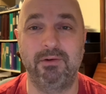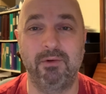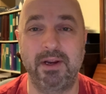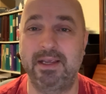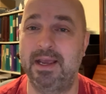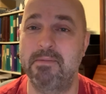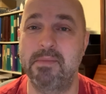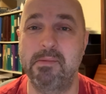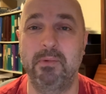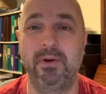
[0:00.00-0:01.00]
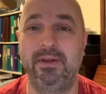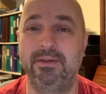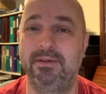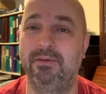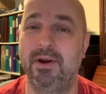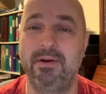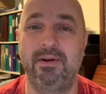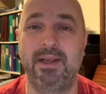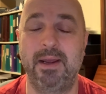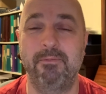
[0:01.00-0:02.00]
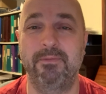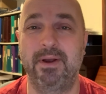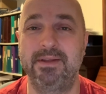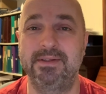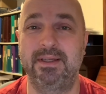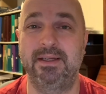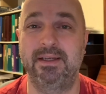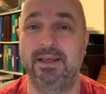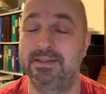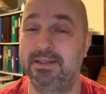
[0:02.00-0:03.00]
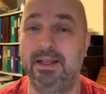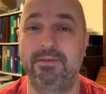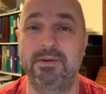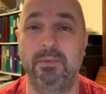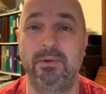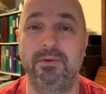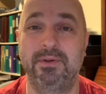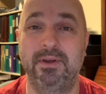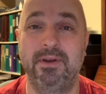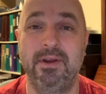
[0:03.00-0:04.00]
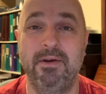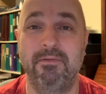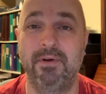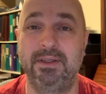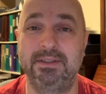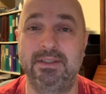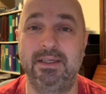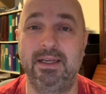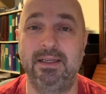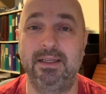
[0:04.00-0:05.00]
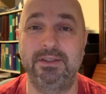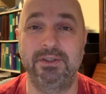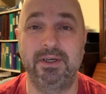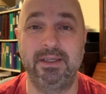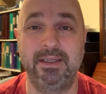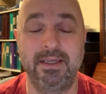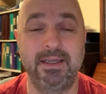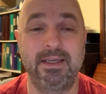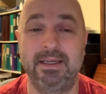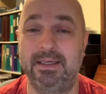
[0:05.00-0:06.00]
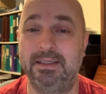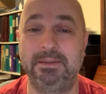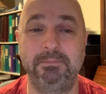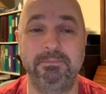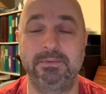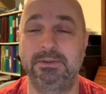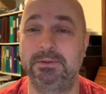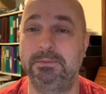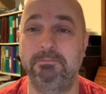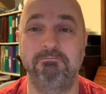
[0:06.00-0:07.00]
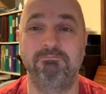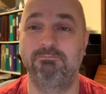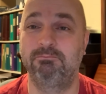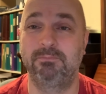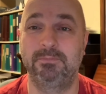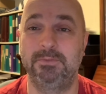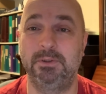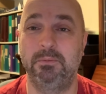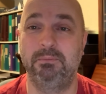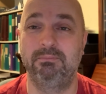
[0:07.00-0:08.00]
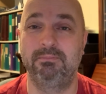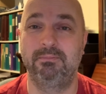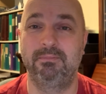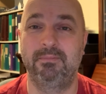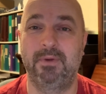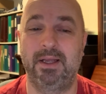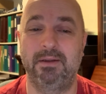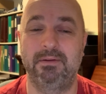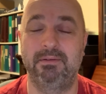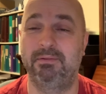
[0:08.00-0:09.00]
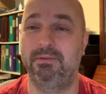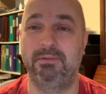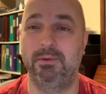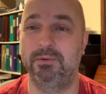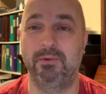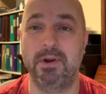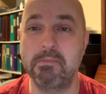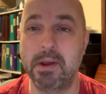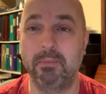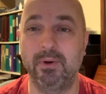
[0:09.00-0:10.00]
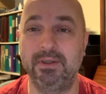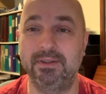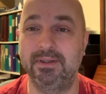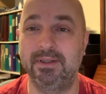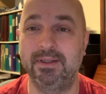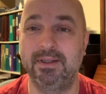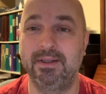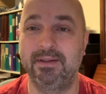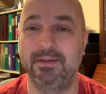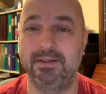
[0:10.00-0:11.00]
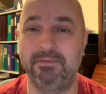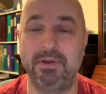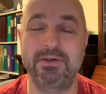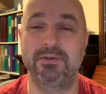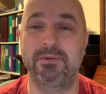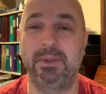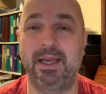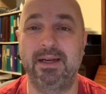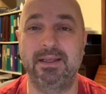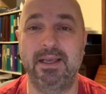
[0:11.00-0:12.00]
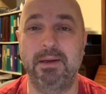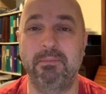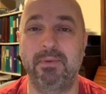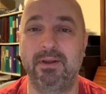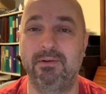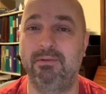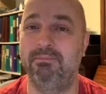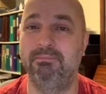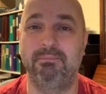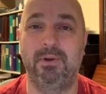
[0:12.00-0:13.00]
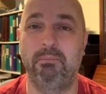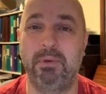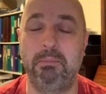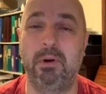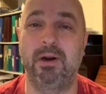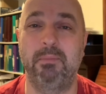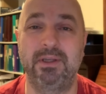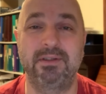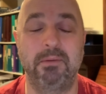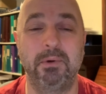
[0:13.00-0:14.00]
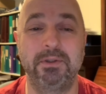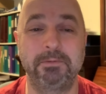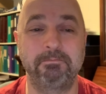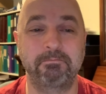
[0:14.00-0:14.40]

great camp memories and great camp friends that uh, I still have some of those uh, friends today, like Johnny. Um, so, you know, uh, those are great memories and the, the adventures we had at camp, uh, a big part of my summers.